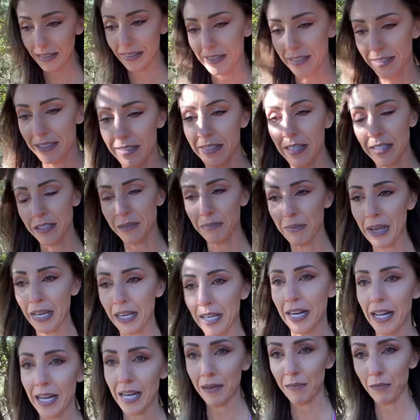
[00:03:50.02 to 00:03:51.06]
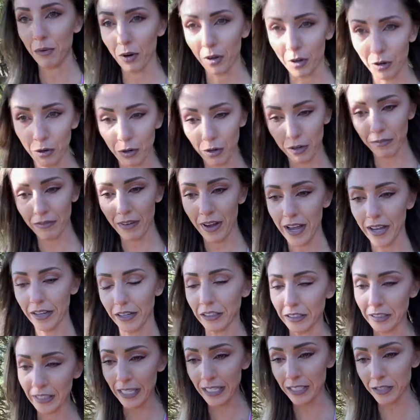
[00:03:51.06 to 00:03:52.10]
It doesn't make it any more horrifying
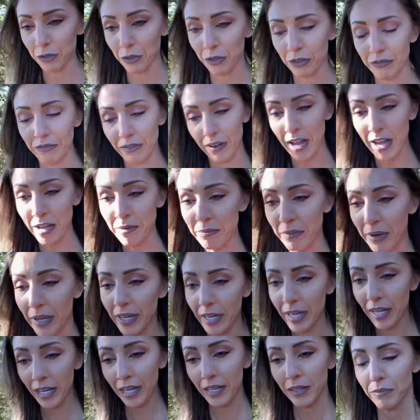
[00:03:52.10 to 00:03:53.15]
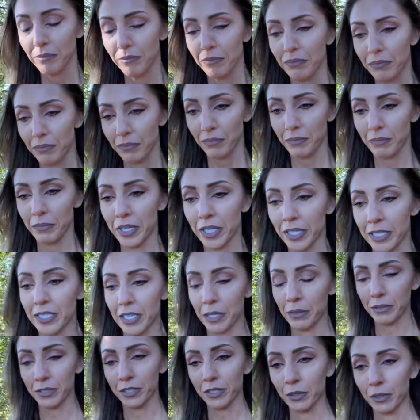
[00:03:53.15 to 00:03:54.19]
or less horrifying, but because I
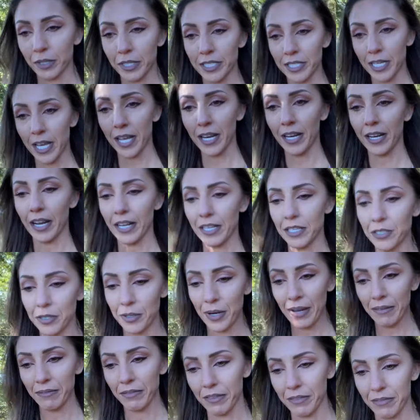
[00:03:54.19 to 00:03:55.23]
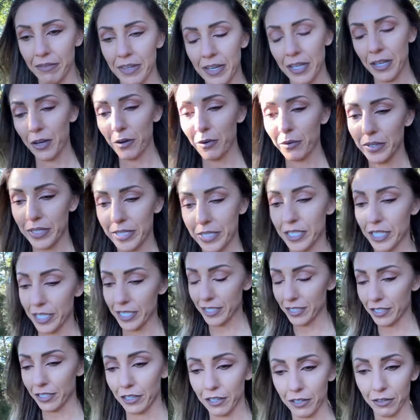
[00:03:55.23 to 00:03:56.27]
was so excited. I do have the video, which I
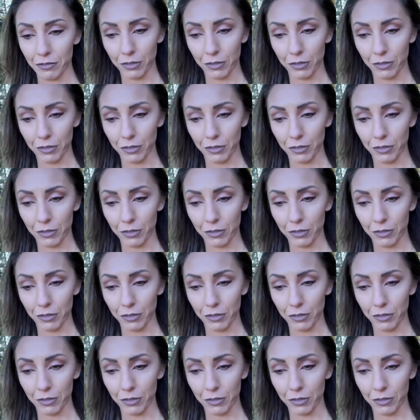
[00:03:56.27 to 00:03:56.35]
started